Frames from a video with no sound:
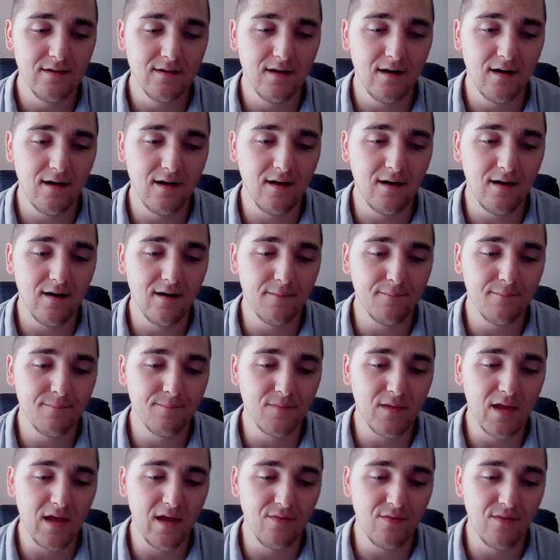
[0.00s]
Um,
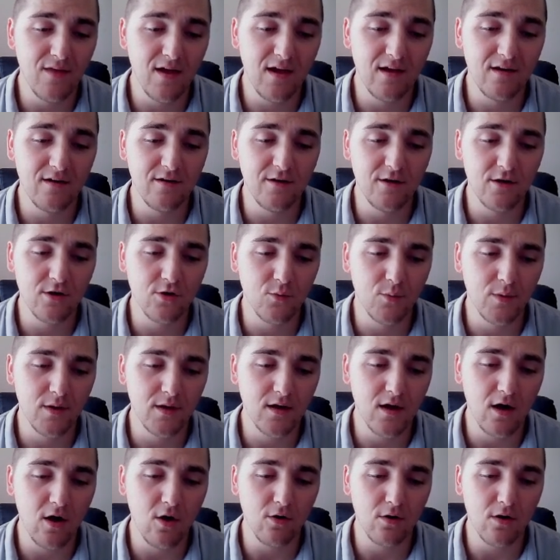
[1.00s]
and then here we
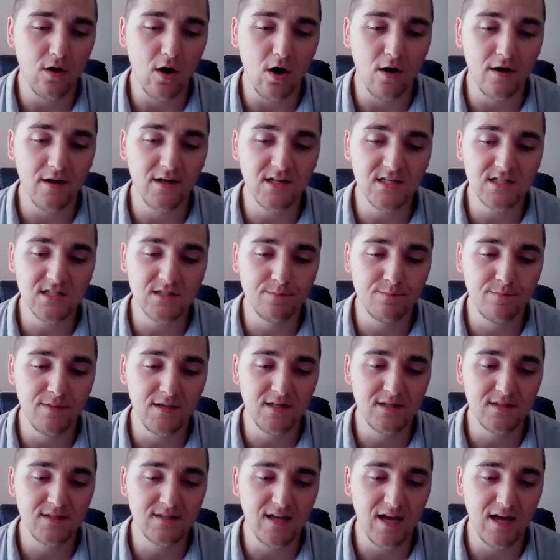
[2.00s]
go. Guardians
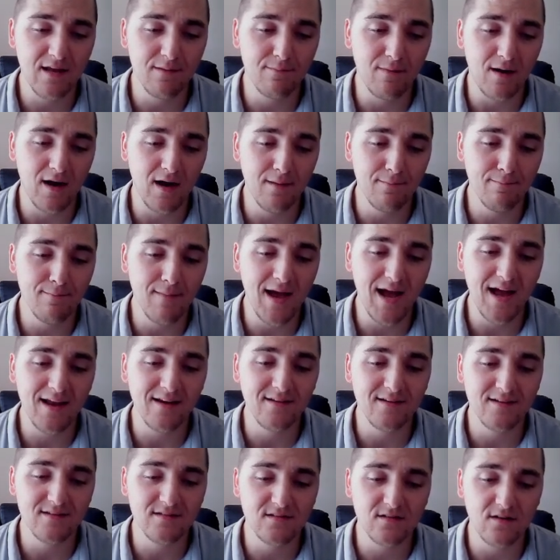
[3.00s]
beset by
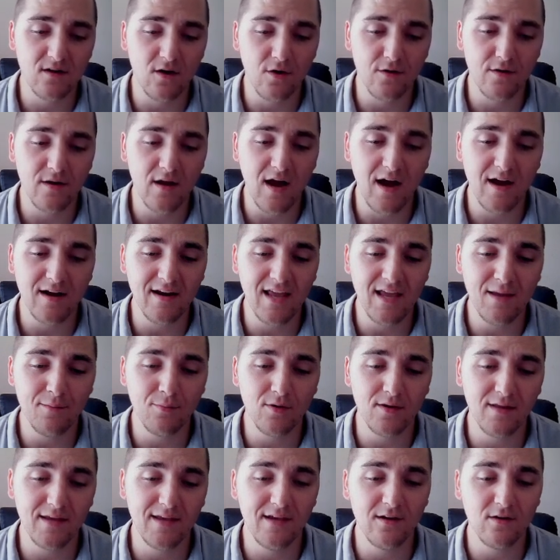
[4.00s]
madness are not
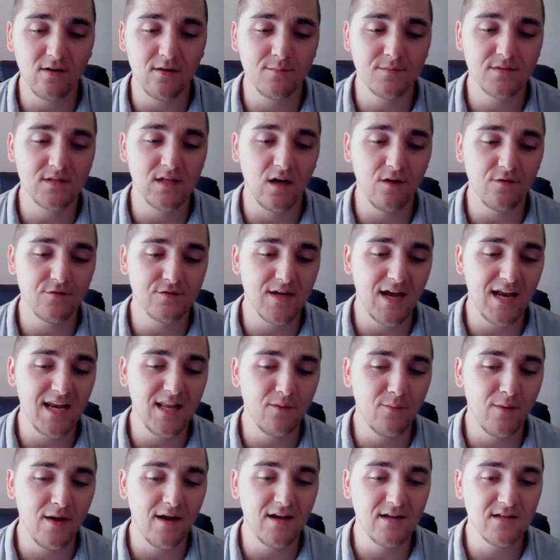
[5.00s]
able to heal themselves
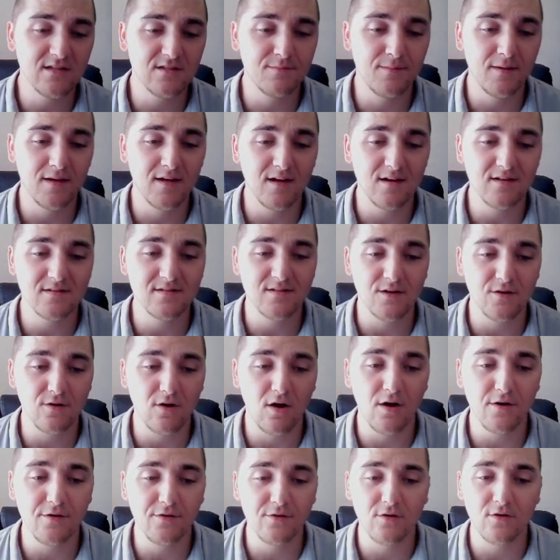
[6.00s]
anyways because they're
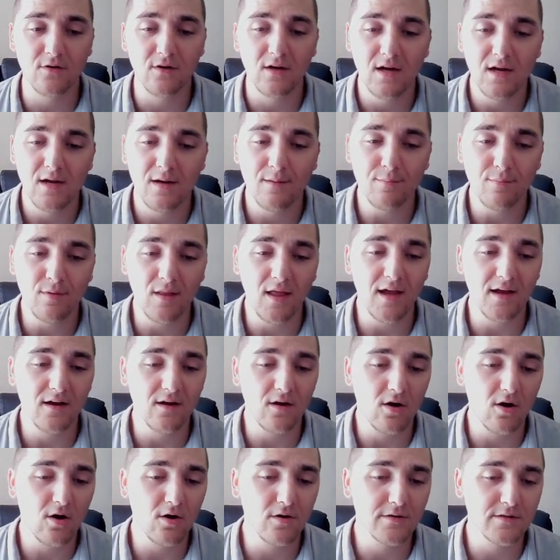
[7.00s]
under black
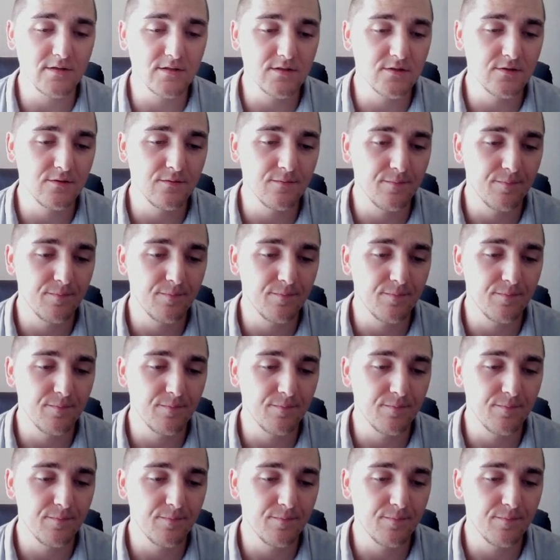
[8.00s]
arts.